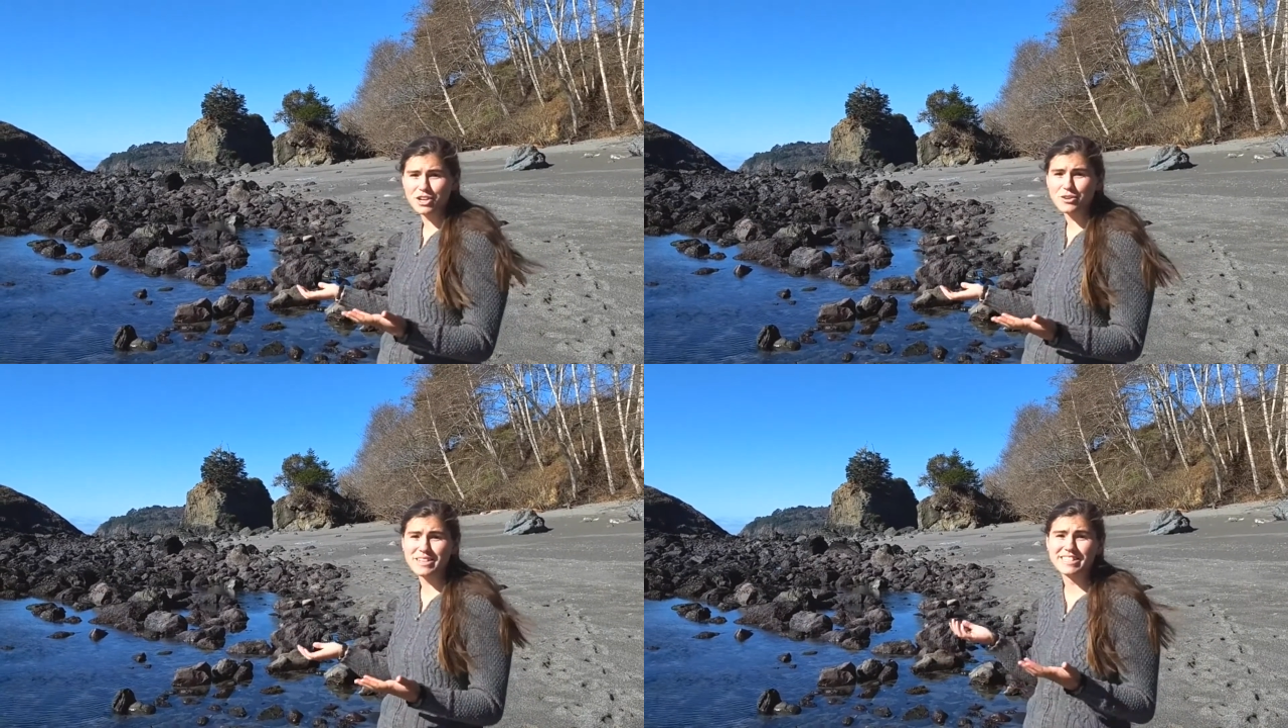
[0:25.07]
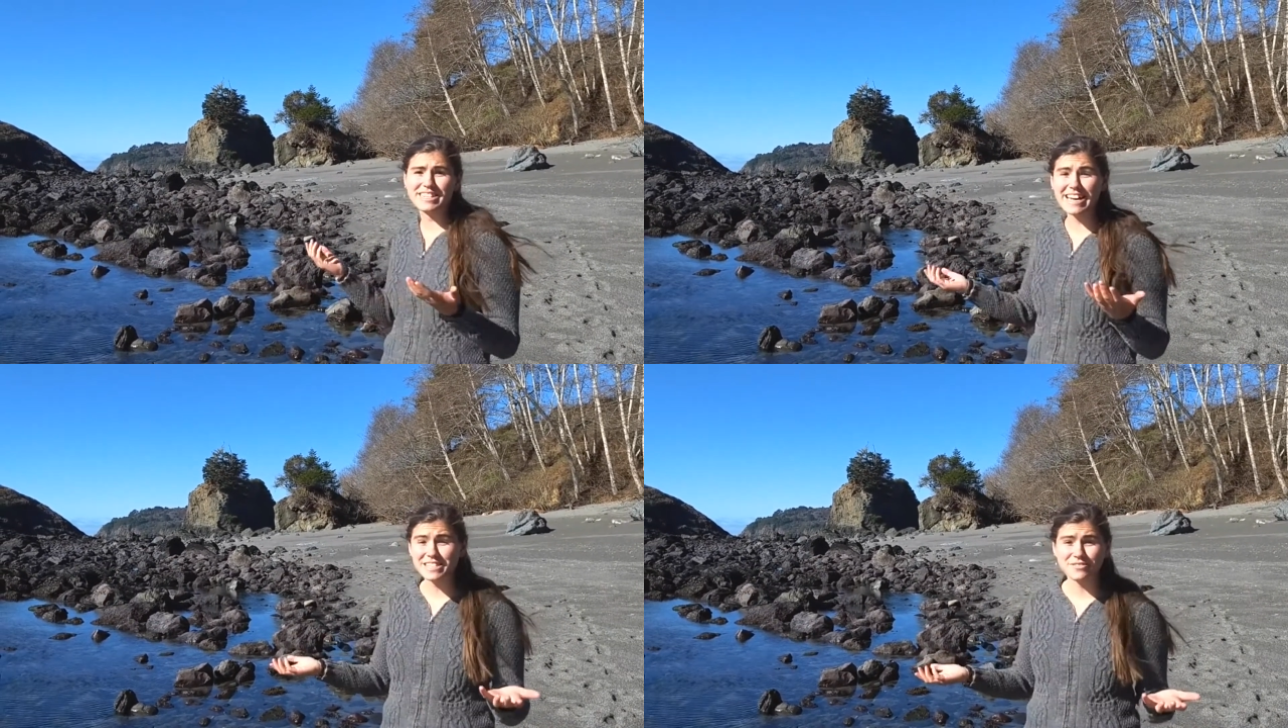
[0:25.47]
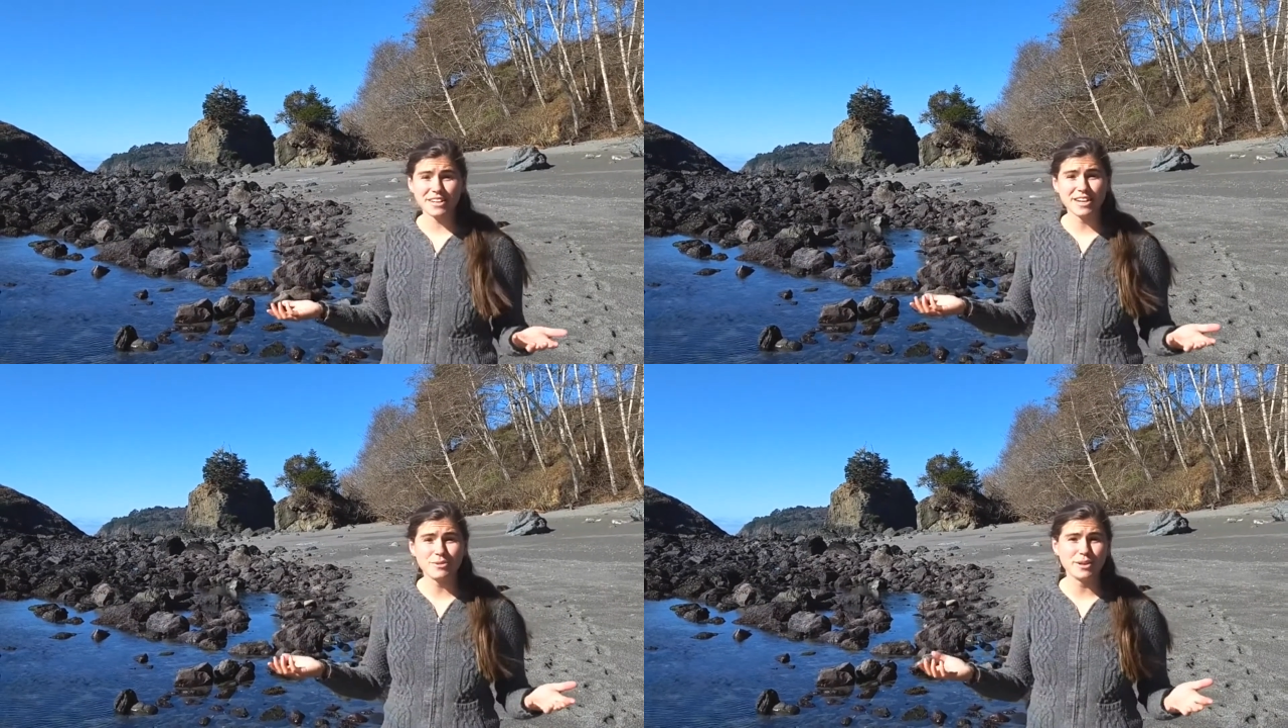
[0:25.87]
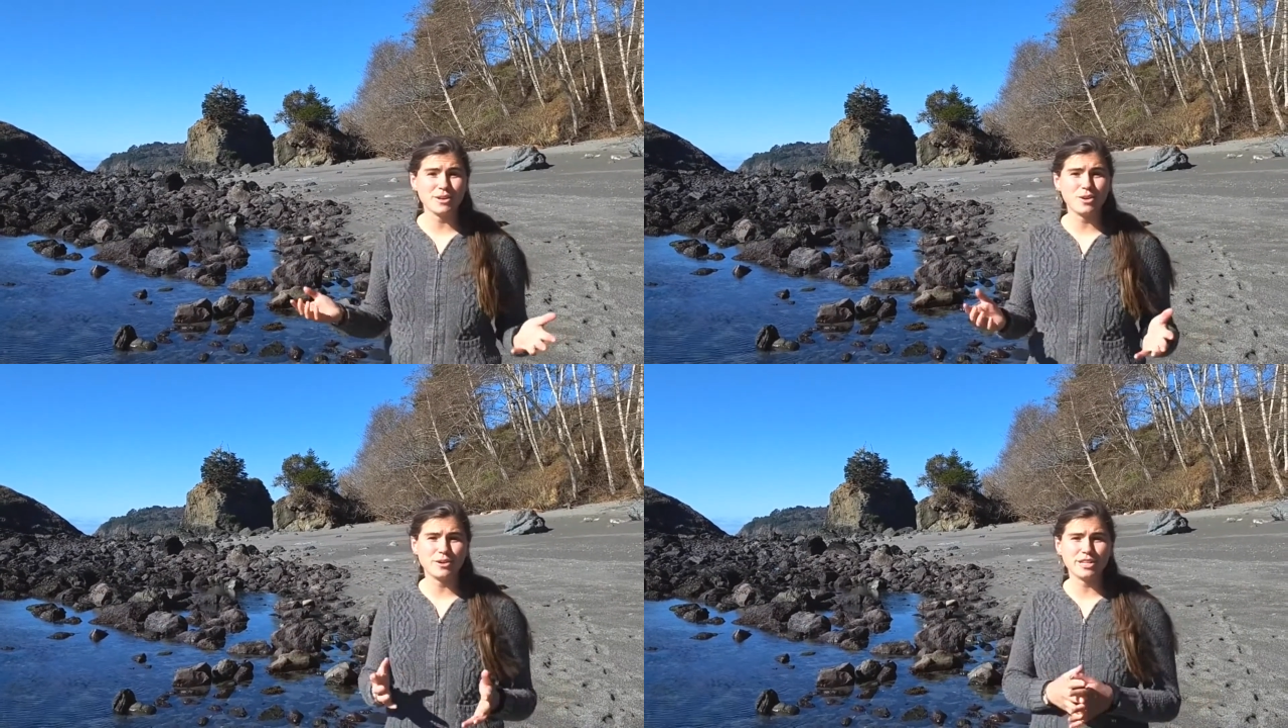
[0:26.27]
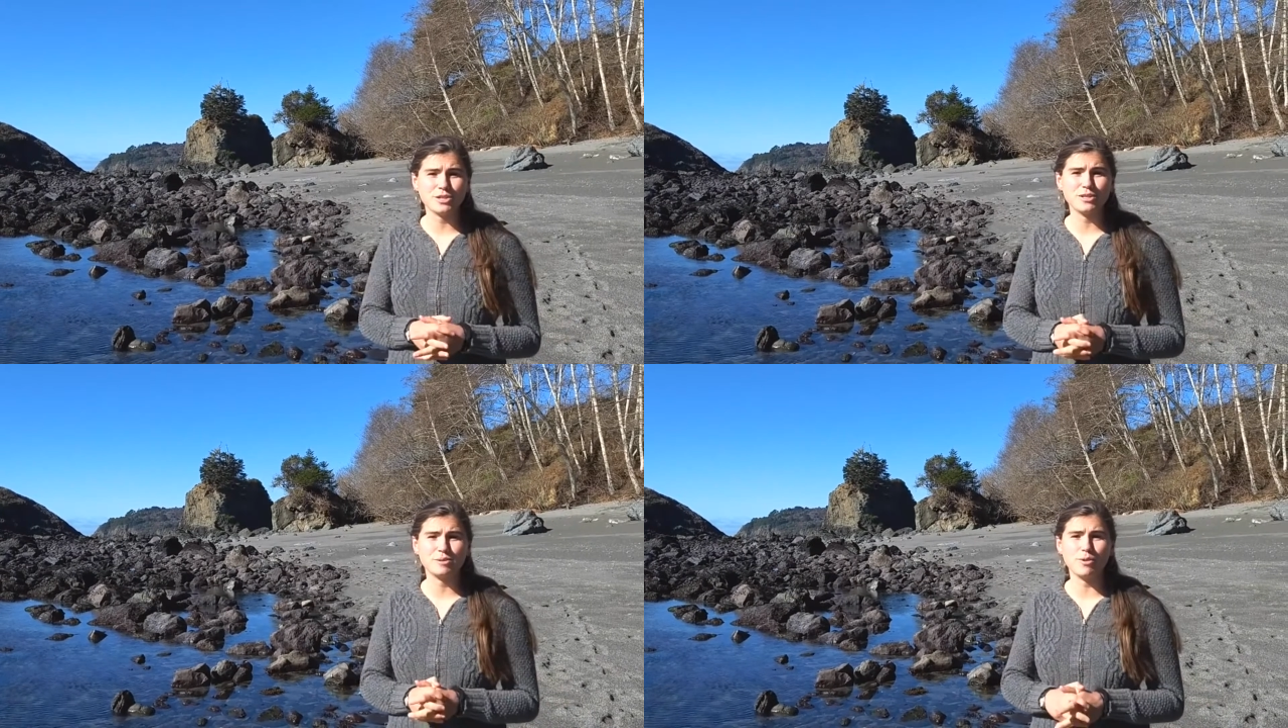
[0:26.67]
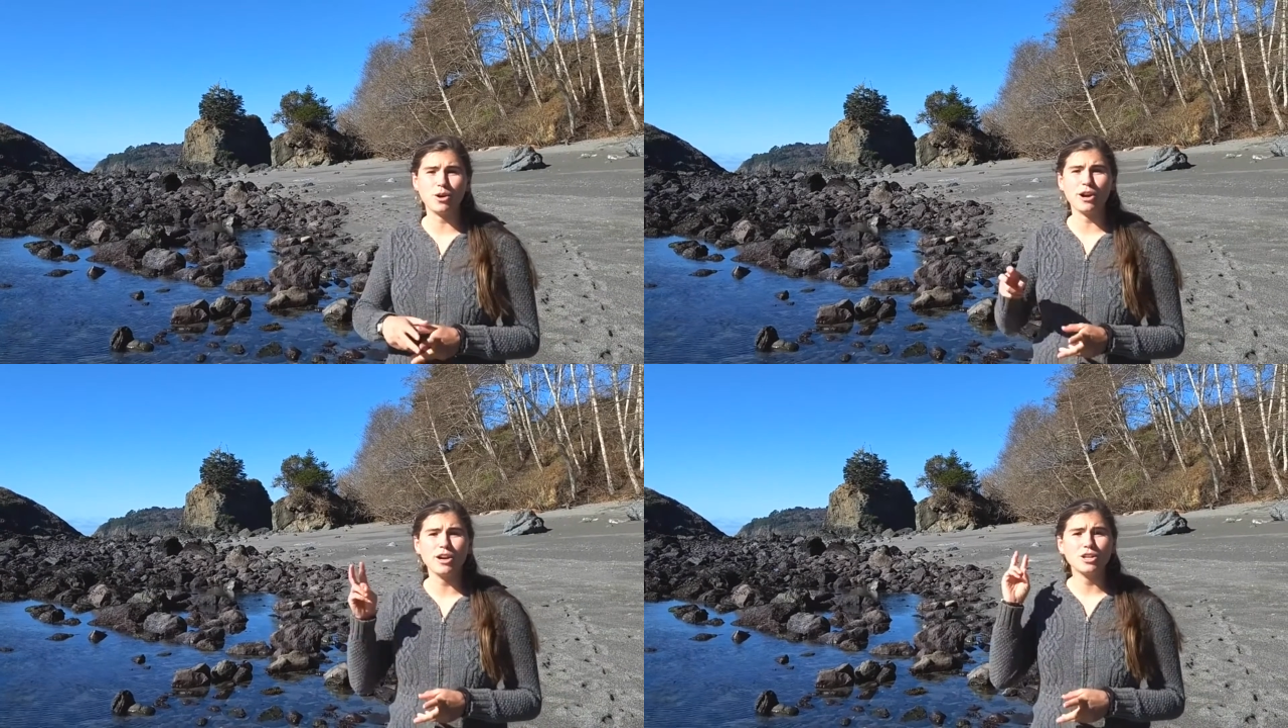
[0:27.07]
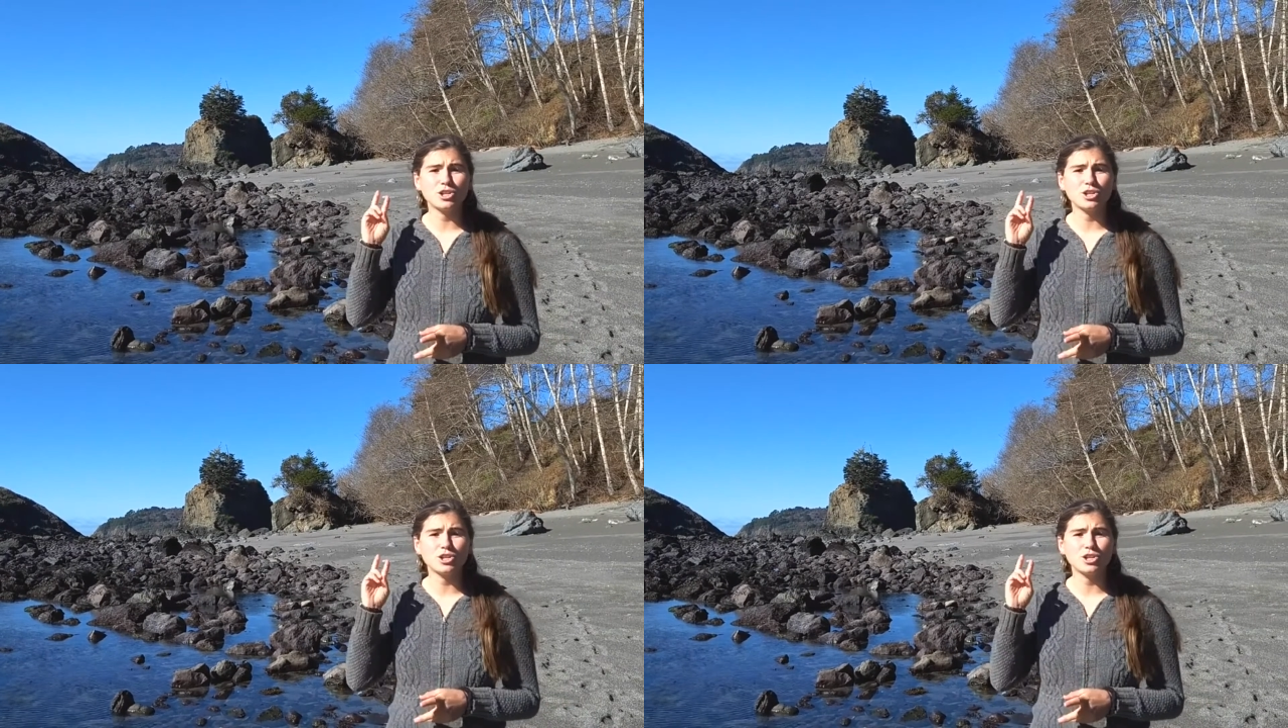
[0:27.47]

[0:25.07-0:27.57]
So in today's video we are going to explore